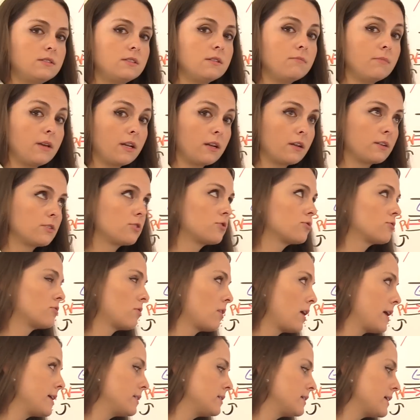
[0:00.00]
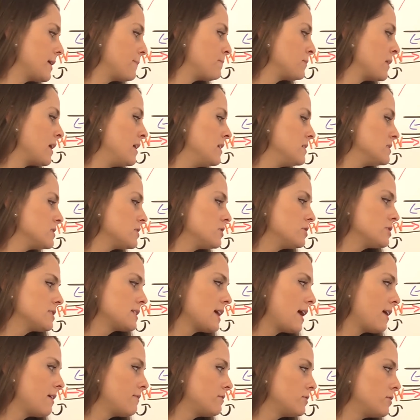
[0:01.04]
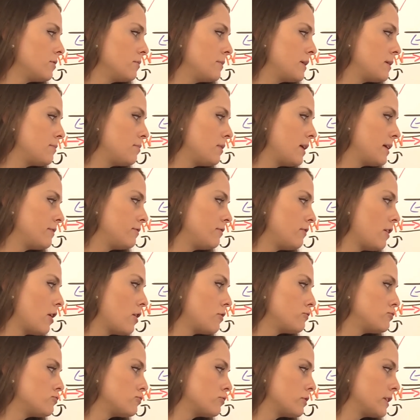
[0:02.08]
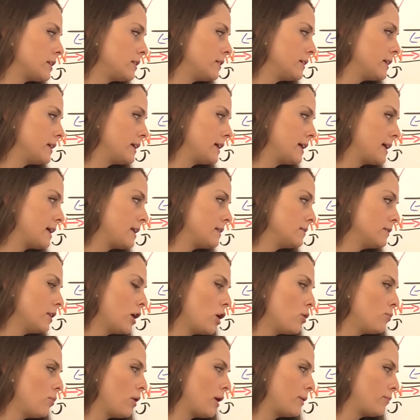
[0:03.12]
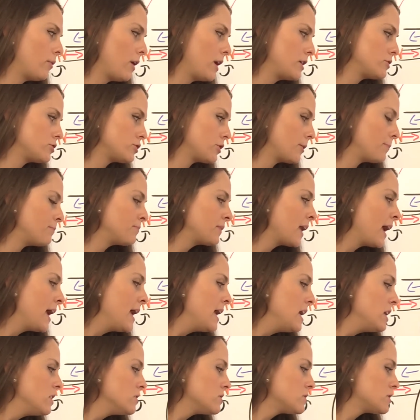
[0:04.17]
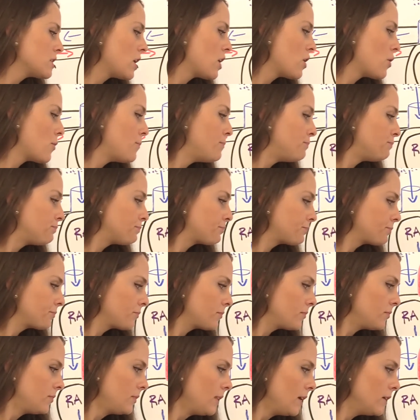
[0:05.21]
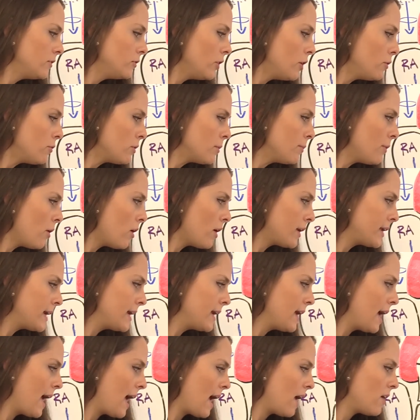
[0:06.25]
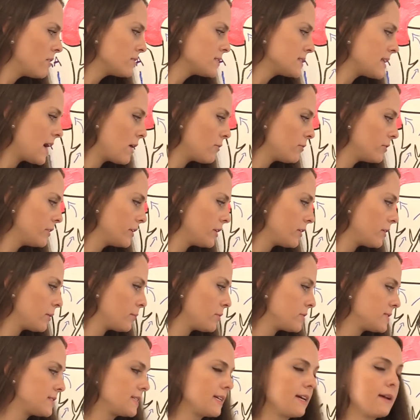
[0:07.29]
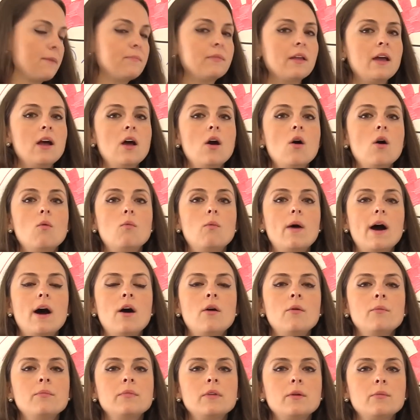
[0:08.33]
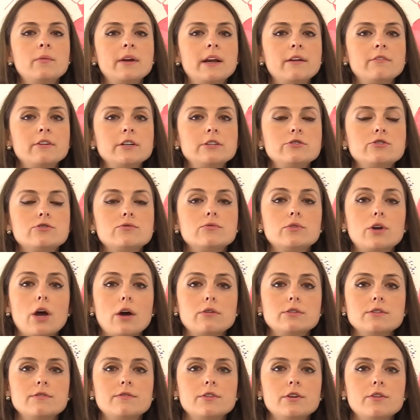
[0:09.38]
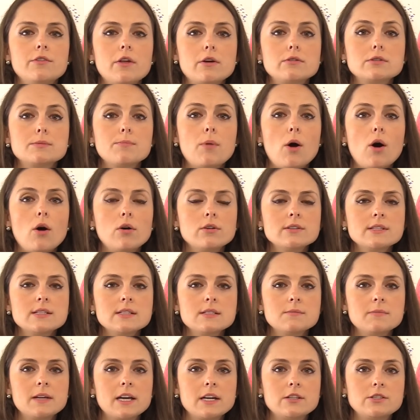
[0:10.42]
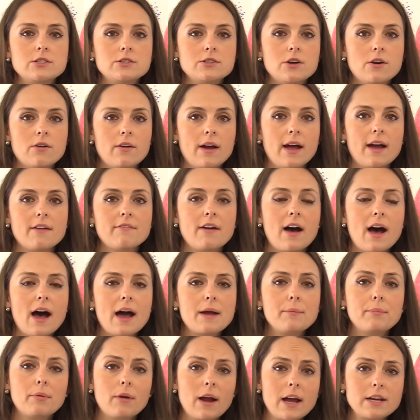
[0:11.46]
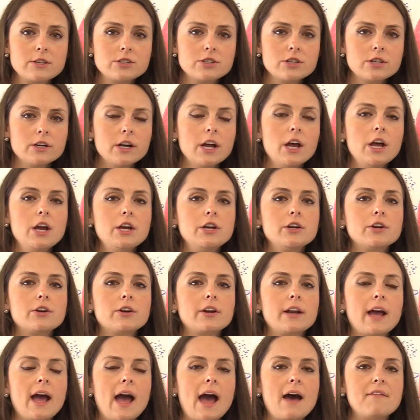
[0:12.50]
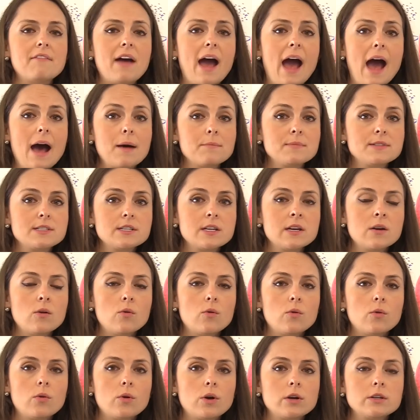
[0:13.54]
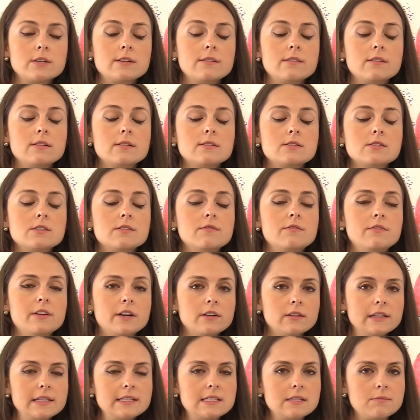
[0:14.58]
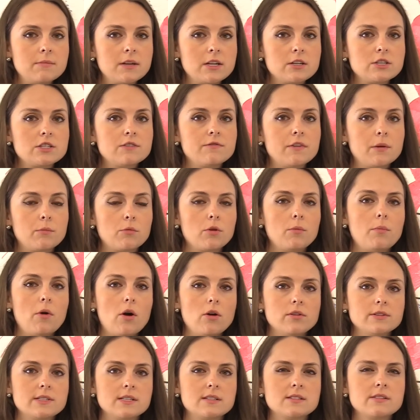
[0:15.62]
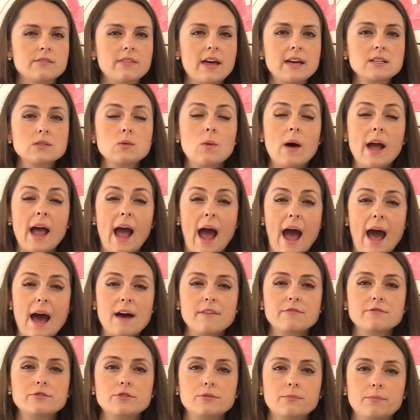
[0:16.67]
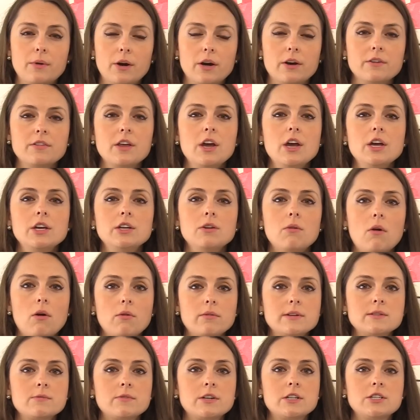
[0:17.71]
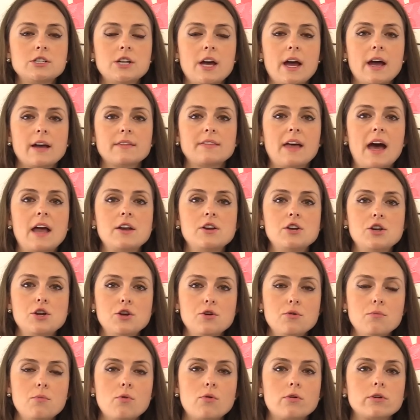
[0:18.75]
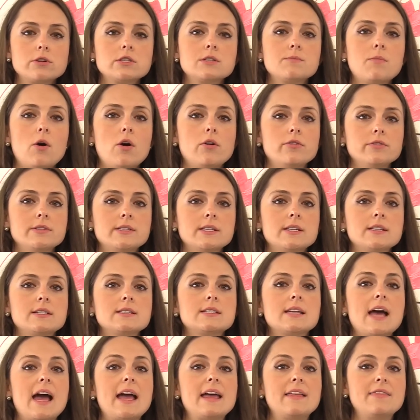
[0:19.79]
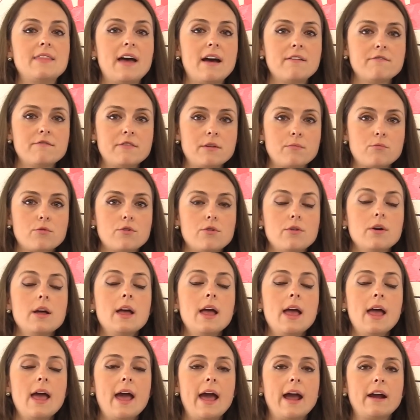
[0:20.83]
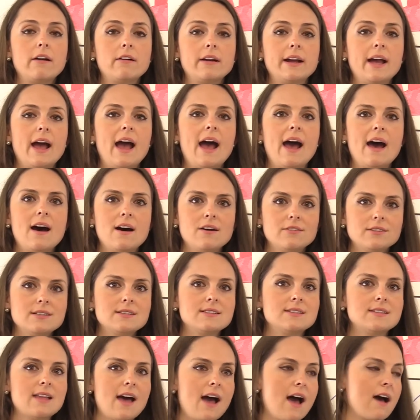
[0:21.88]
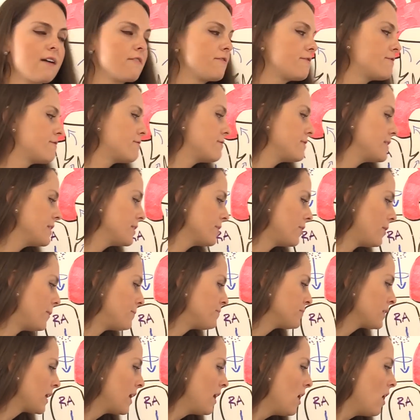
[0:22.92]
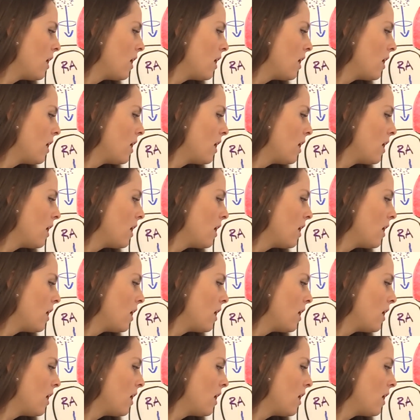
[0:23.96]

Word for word: diminished greatly. So you just have a little bit of blood flow trickling in, low blood pressure. So lower body, how's that really going to present? Well, whenever you go to feel those pulses, because you don't have high pressure, you're going to have absent or severely diminished femoral pulses. So that's why after birth, you always want to check that newborn's pulses in that femoral area. How does that feel?